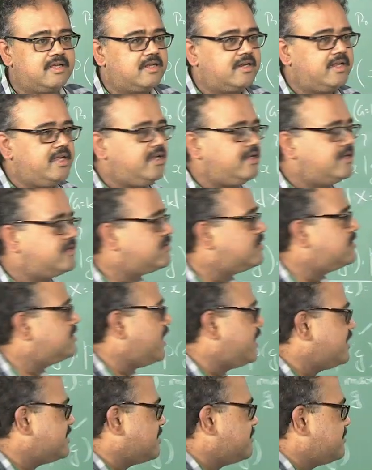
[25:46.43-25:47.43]
right? So
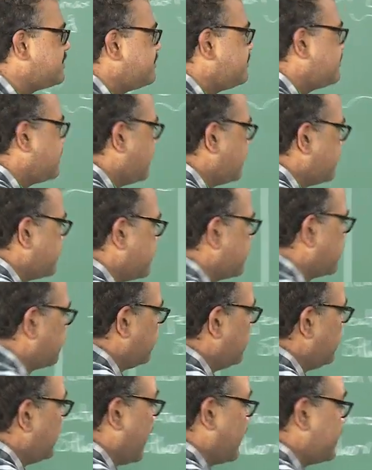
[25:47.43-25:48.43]
that is something which you will have to think
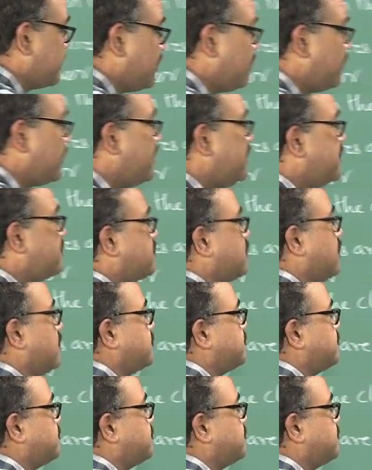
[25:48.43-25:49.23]
about. The other one is called